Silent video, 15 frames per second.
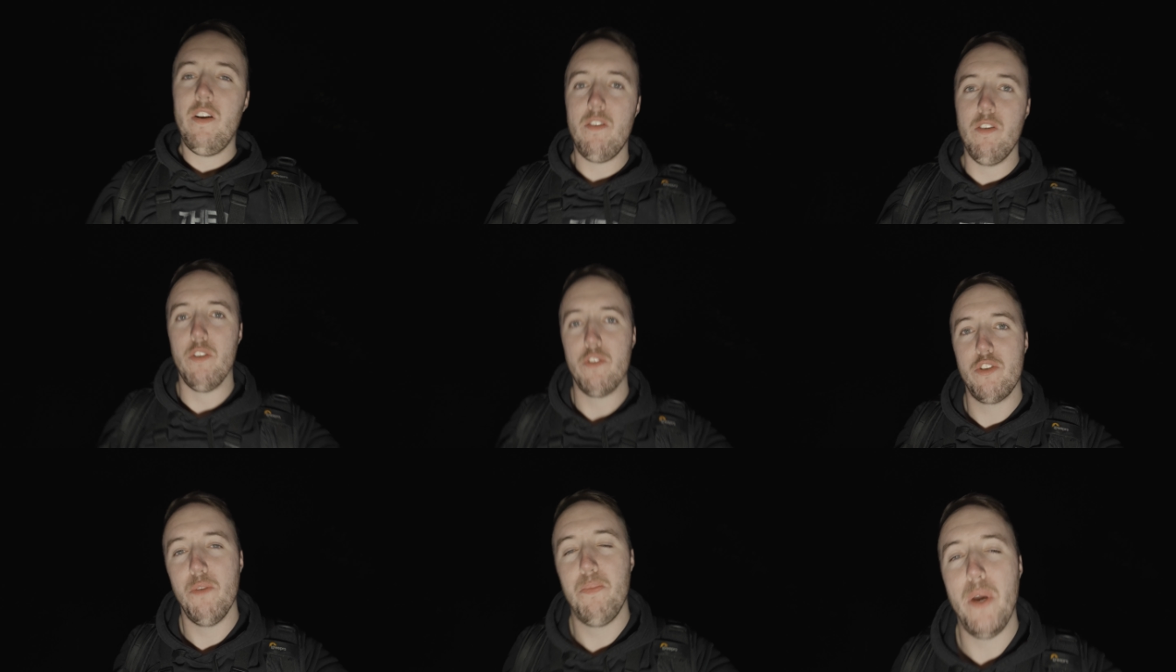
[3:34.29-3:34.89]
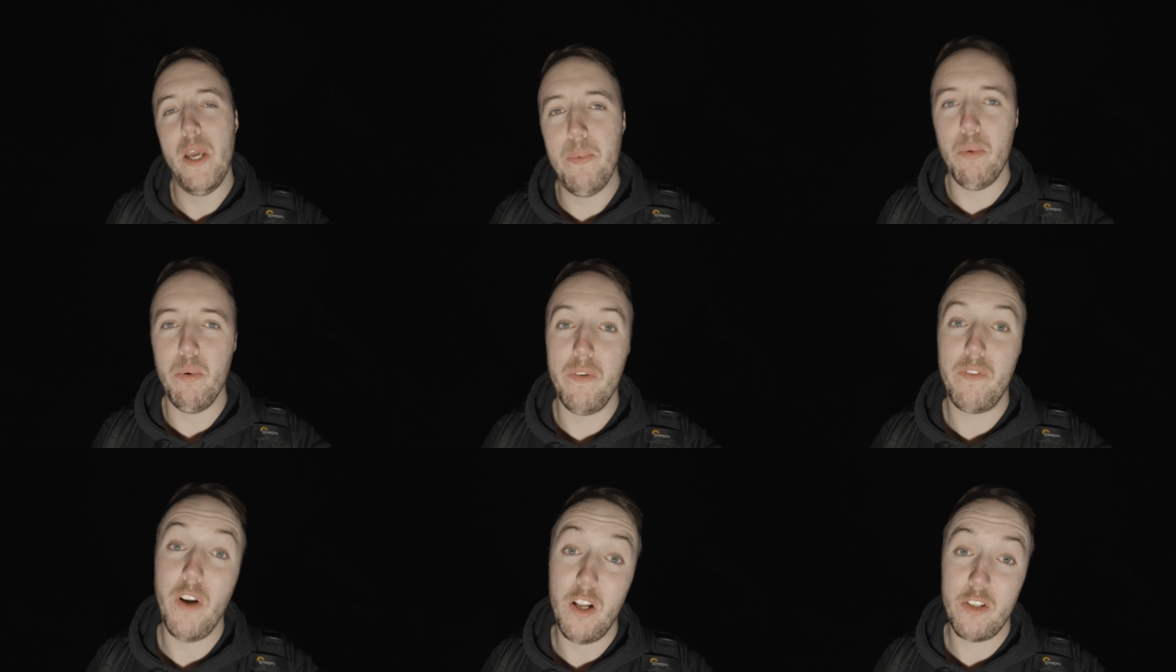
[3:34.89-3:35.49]
Right, so people,
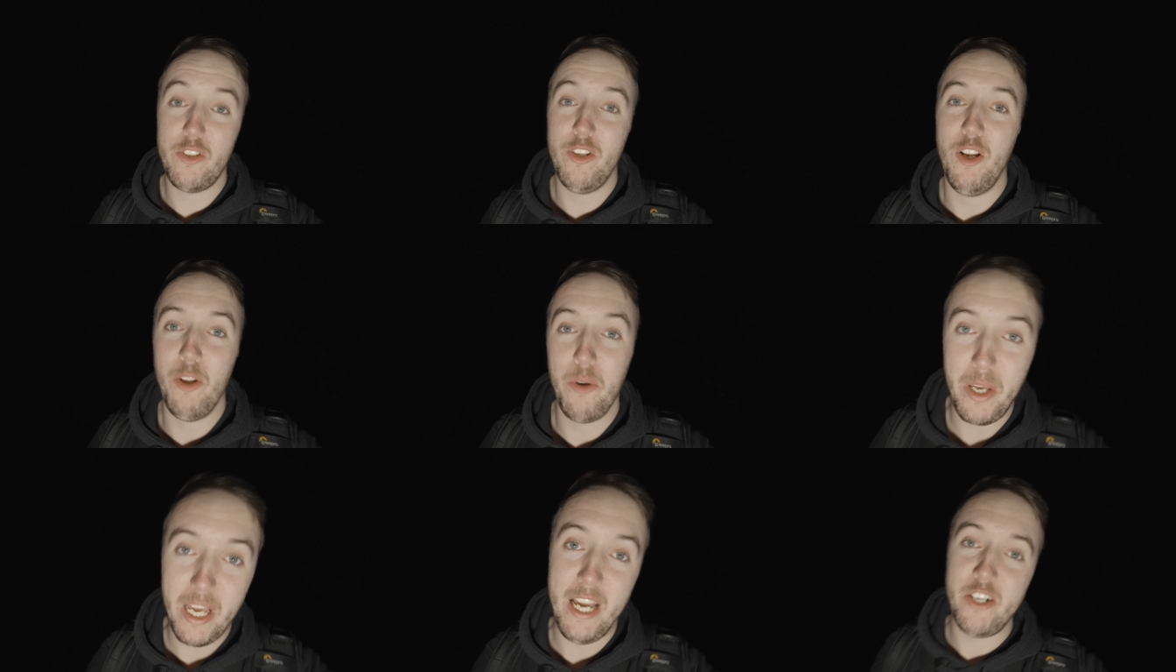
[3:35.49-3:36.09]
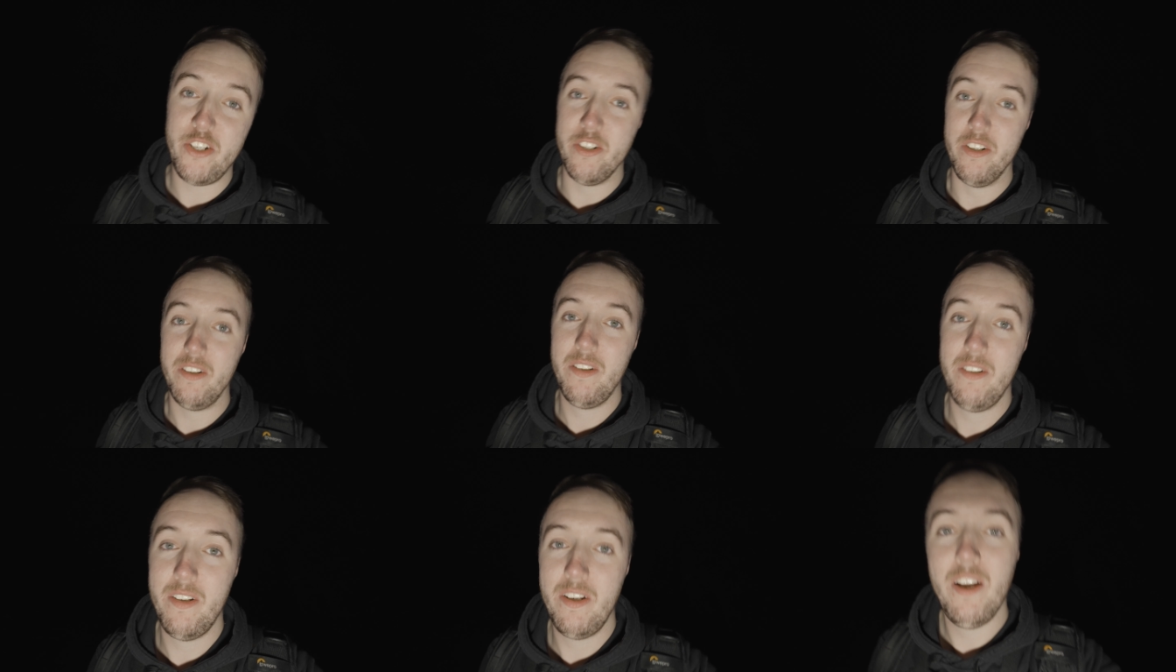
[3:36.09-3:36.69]
we've got to the location
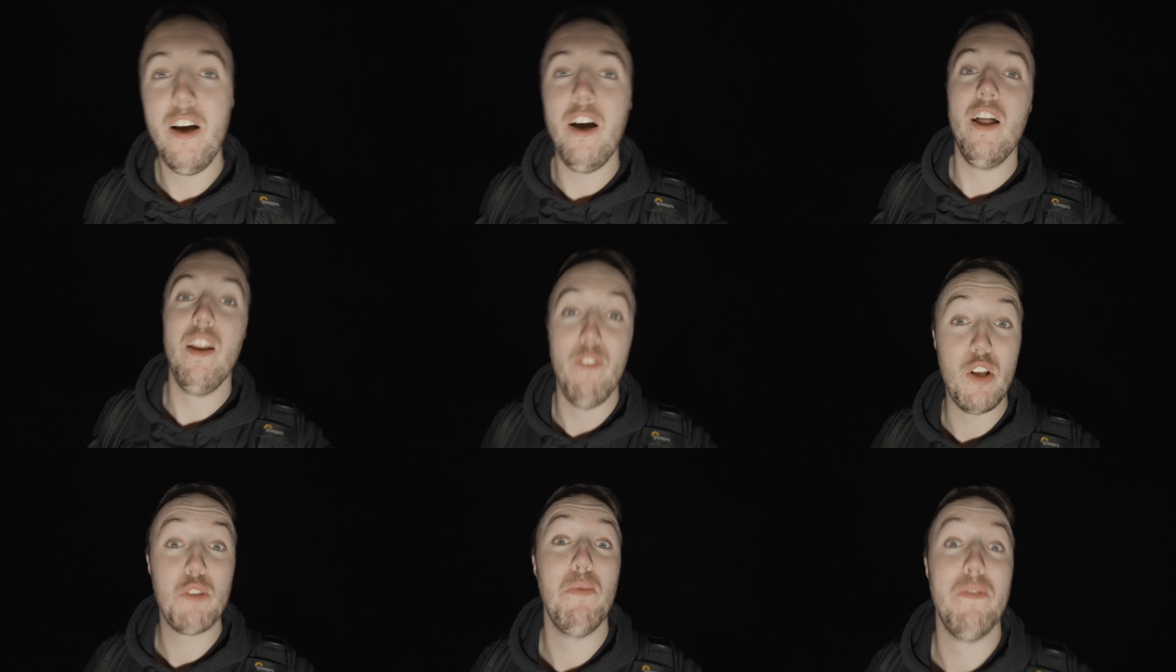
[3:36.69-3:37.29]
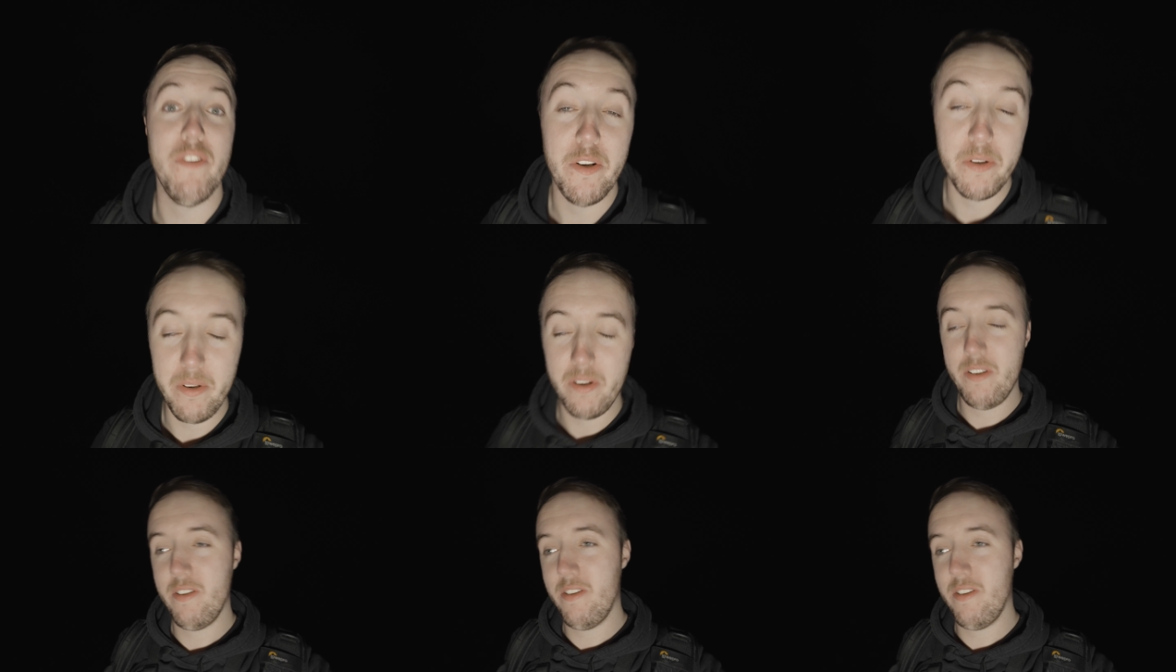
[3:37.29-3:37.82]
and I've lost my phone.